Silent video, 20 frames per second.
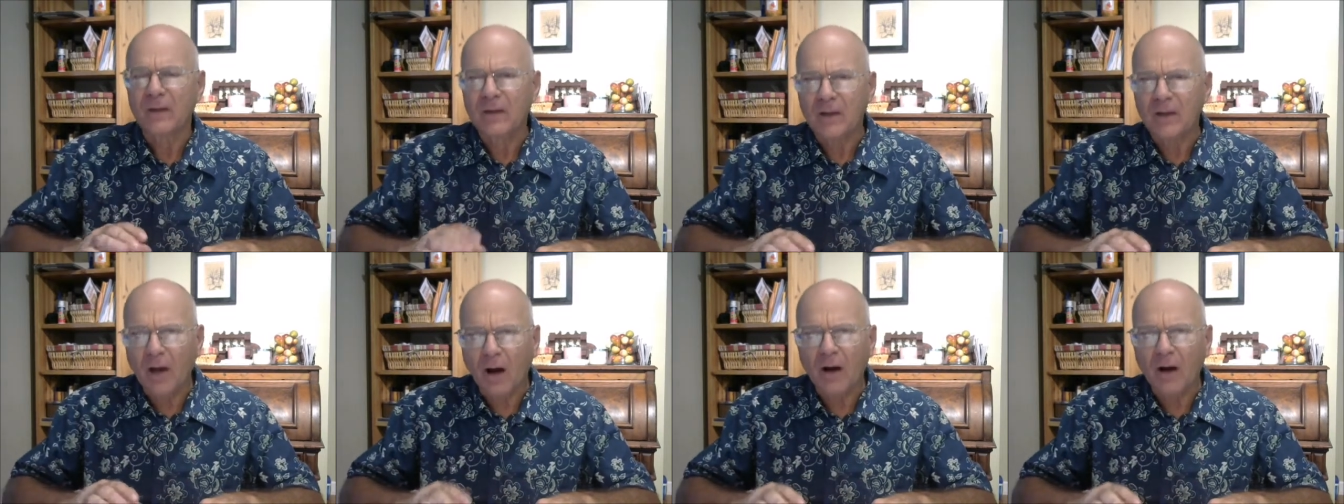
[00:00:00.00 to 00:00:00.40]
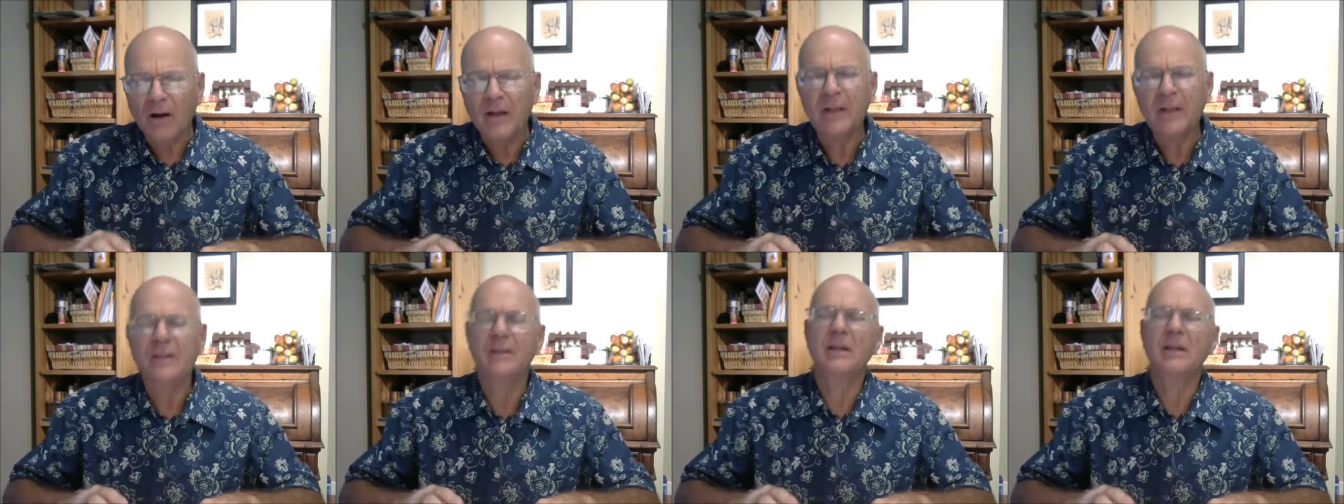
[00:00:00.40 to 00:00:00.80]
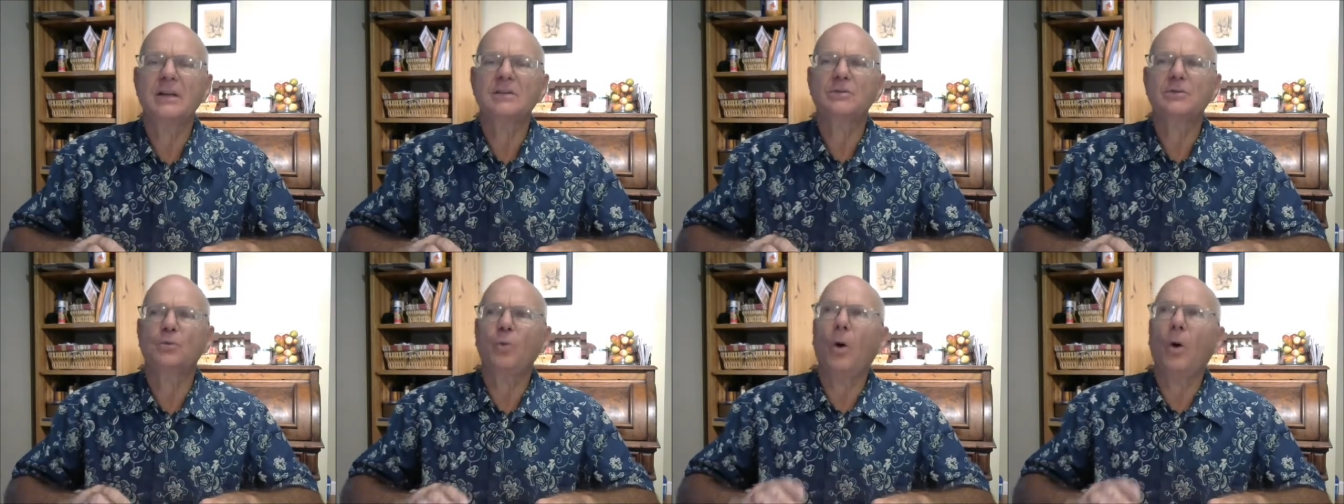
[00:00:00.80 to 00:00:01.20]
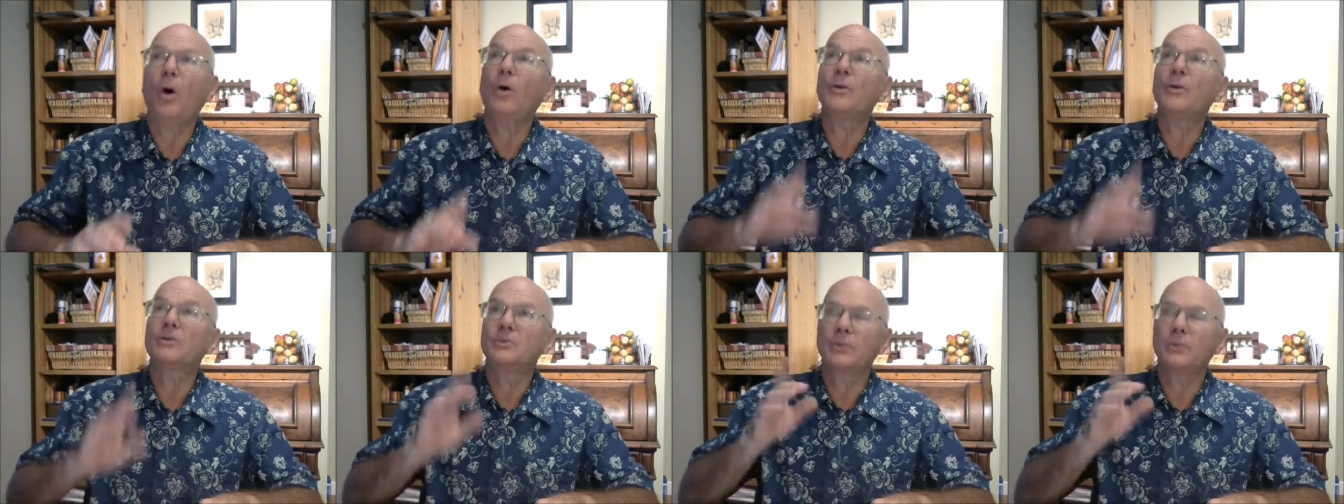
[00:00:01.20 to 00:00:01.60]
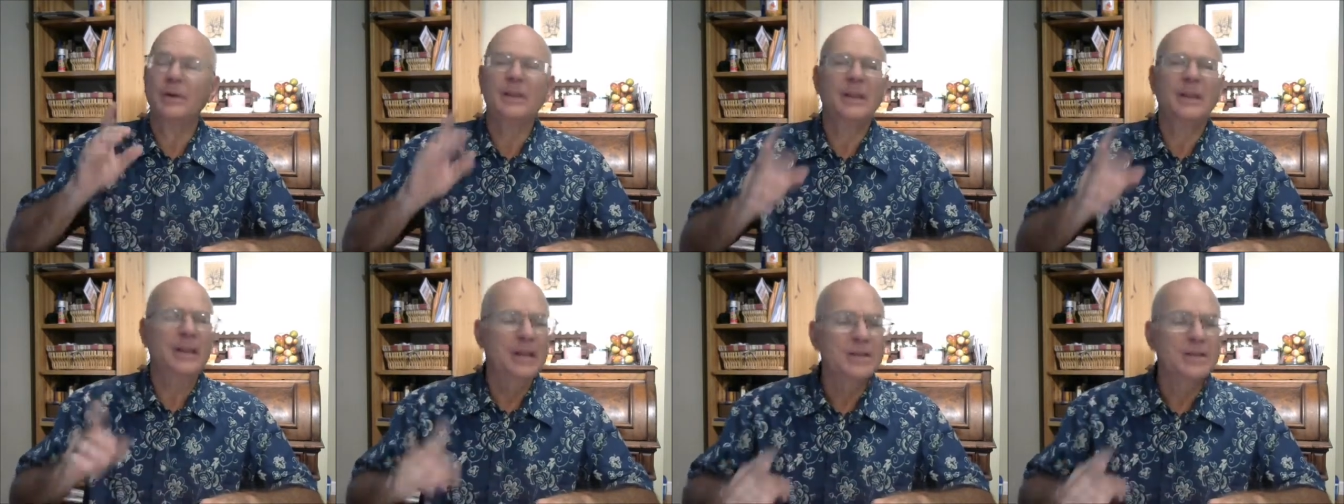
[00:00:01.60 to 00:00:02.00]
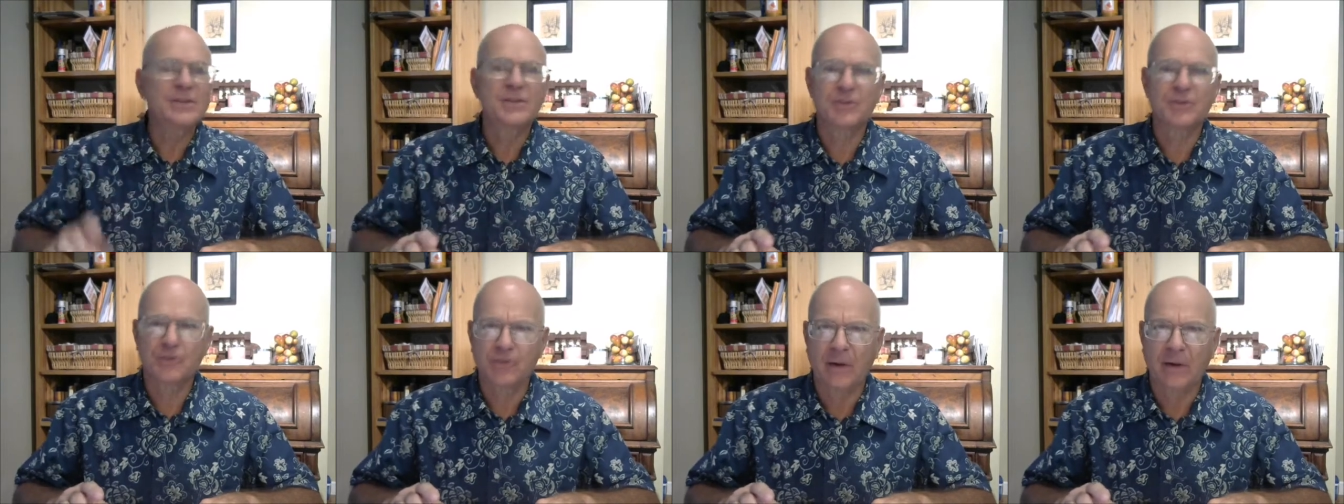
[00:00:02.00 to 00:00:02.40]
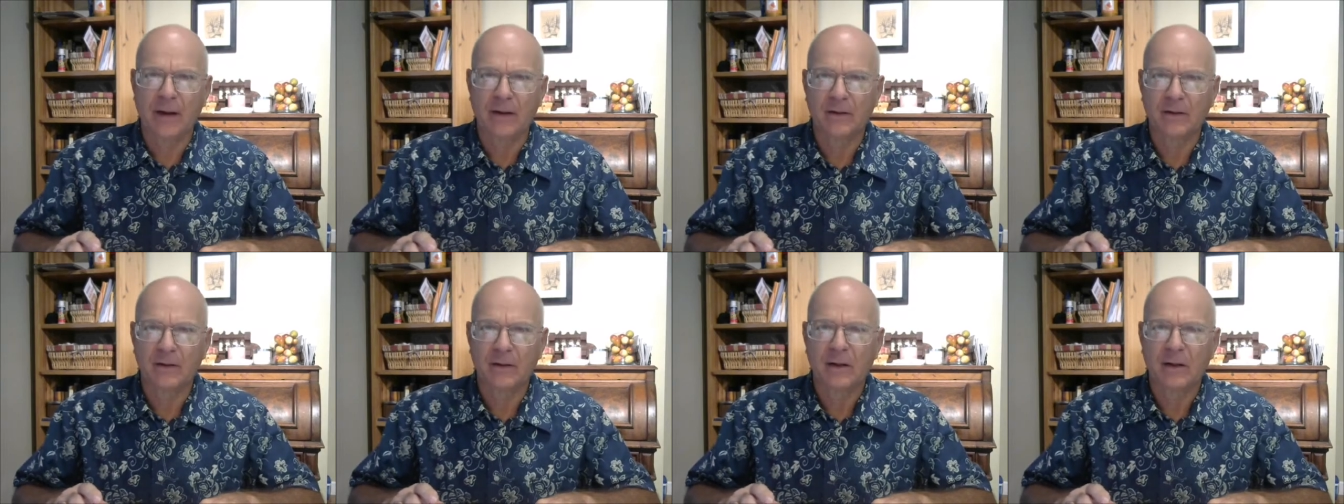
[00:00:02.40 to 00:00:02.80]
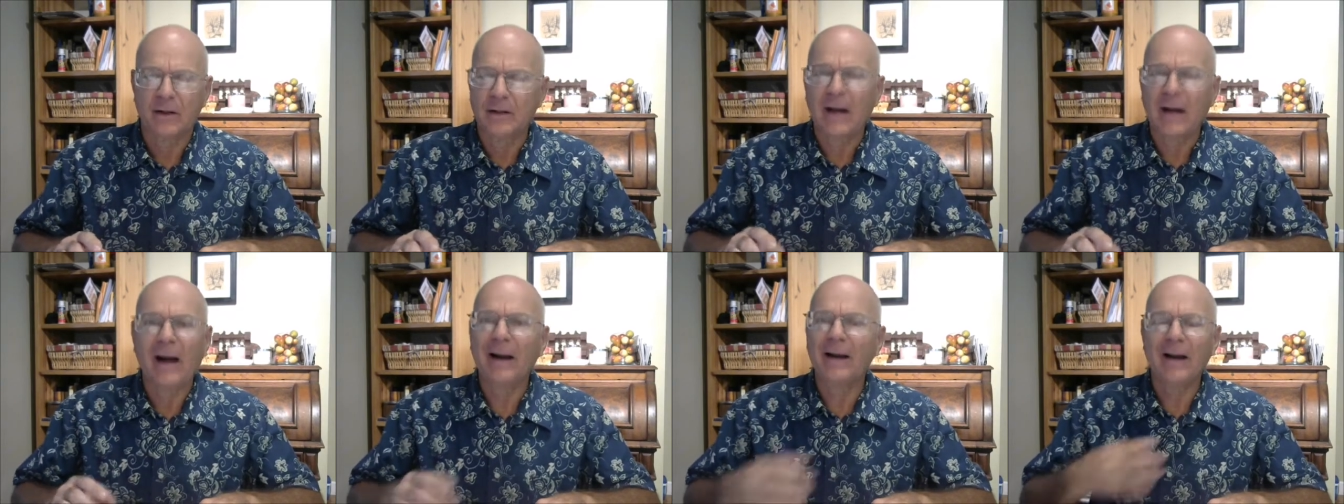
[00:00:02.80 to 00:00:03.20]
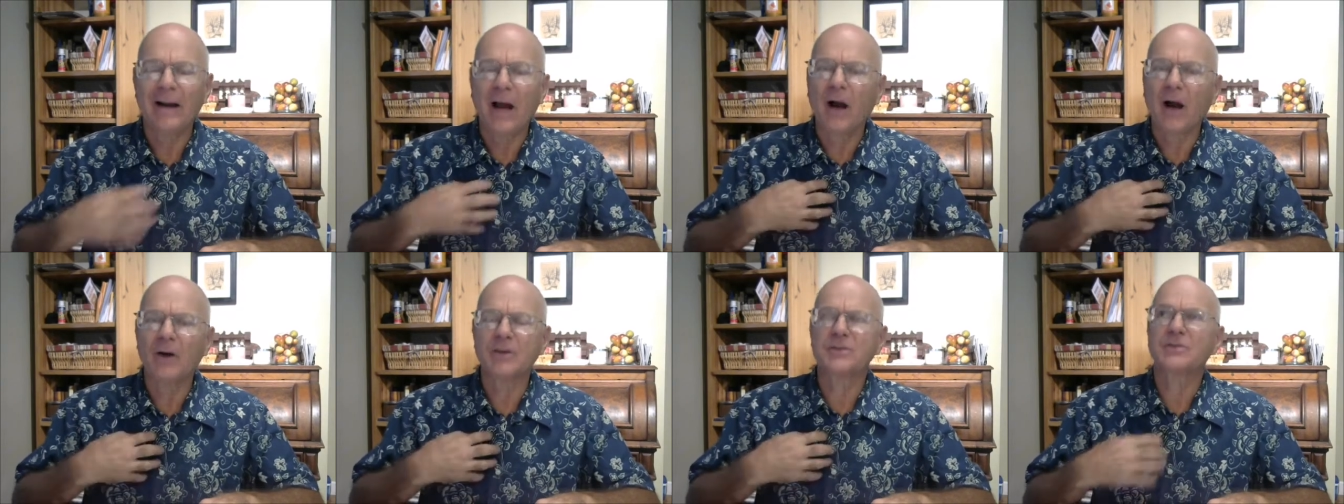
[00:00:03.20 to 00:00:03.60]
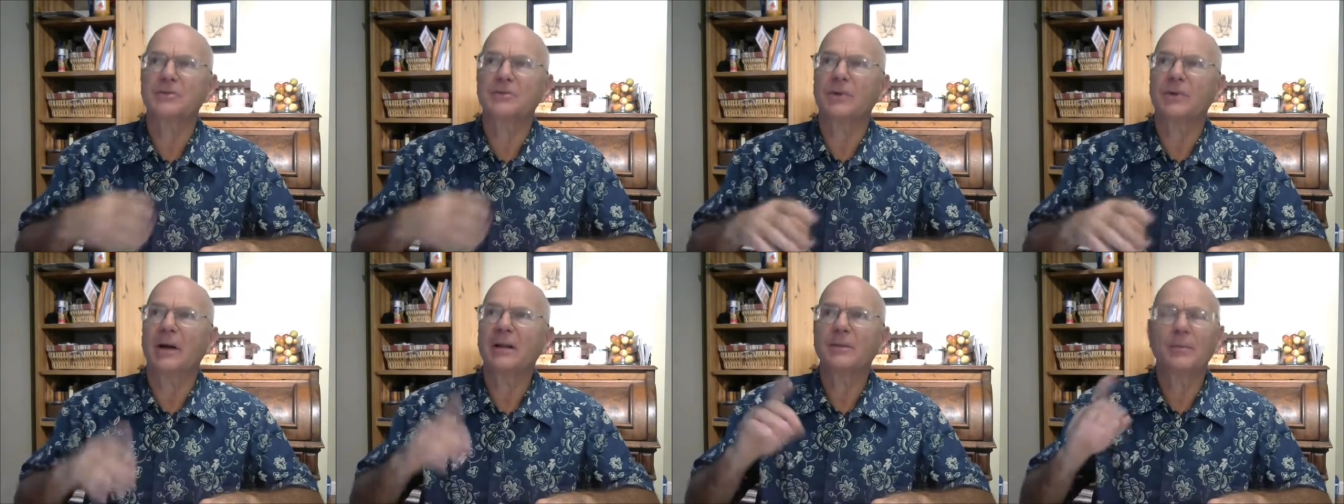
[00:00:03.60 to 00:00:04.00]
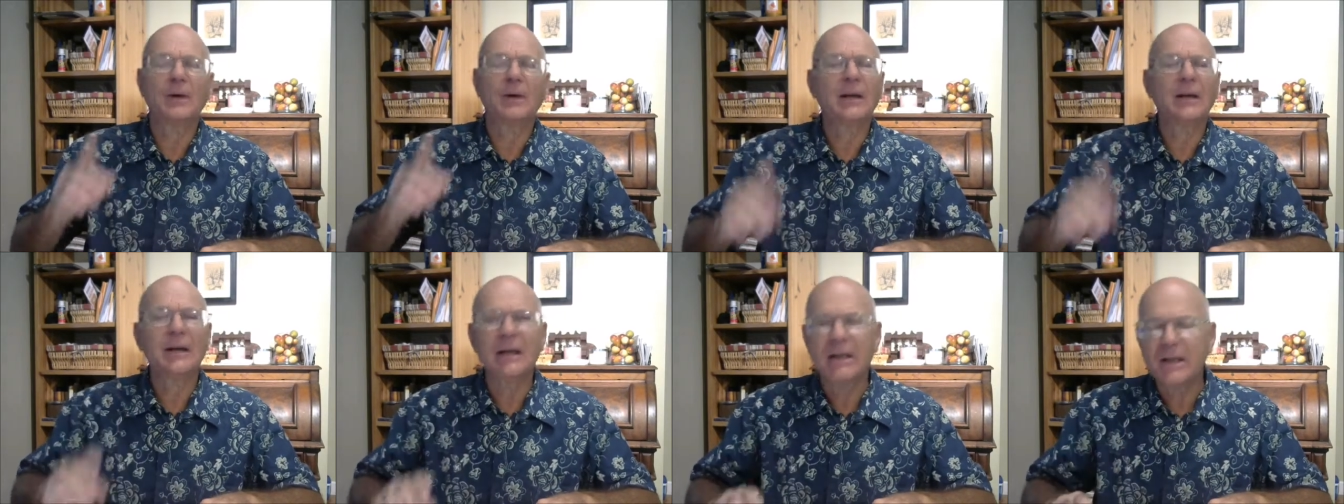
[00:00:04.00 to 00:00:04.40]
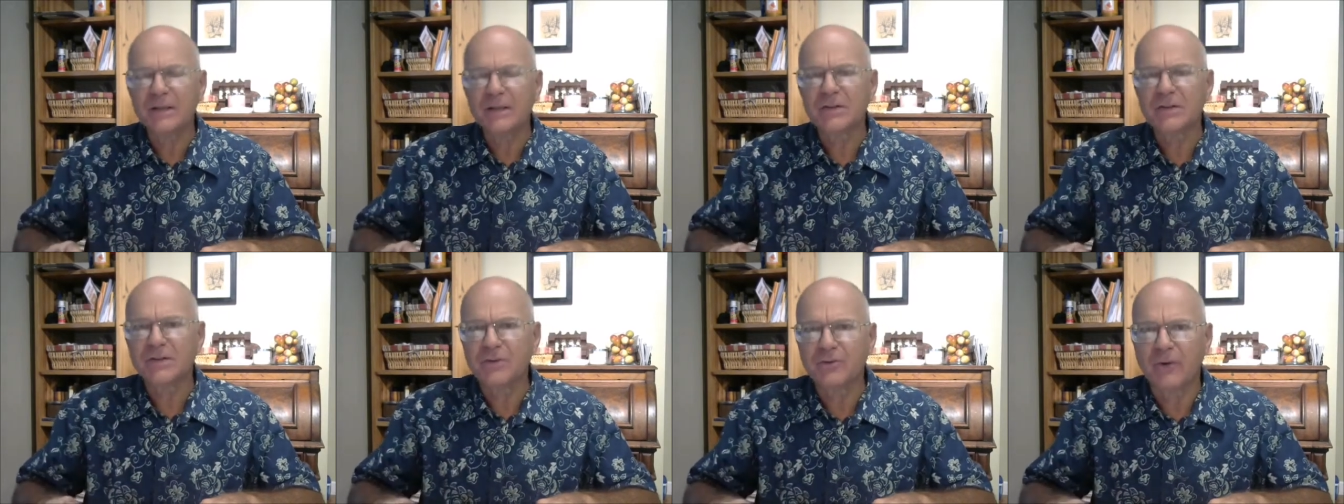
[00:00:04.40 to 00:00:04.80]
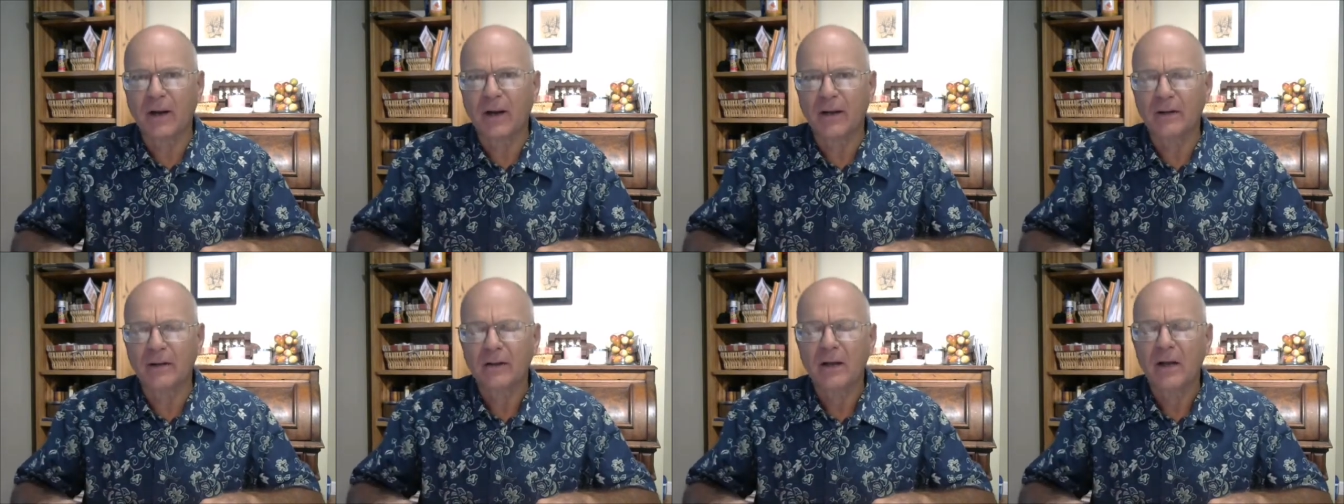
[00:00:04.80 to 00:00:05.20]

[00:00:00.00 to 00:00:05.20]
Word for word: guarding these walls with his strength, not in our strength, but in his strength,